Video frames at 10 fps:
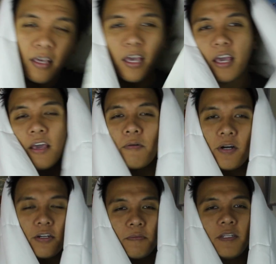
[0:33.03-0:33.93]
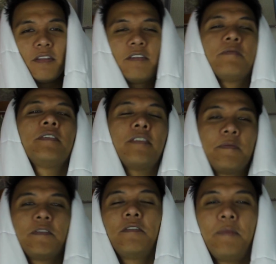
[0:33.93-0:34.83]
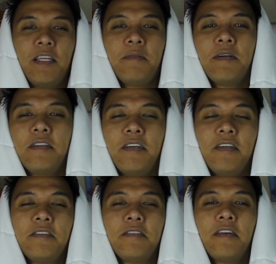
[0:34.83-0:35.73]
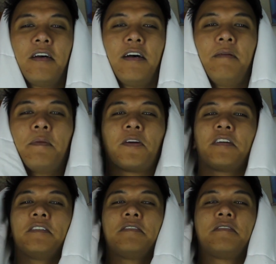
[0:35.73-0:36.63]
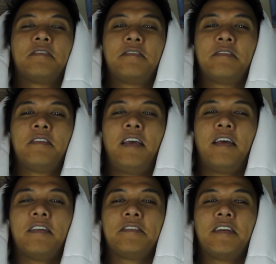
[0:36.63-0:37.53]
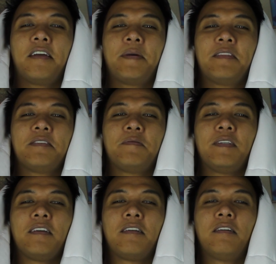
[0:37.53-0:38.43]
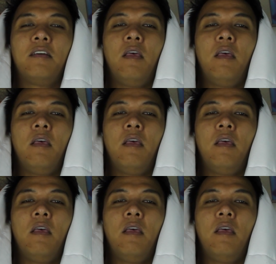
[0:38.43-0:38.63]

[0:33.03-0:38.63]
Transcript: Hey, welcome to this week's episode of Mainly Mondays. I'm Marcus, and let's talk about this week.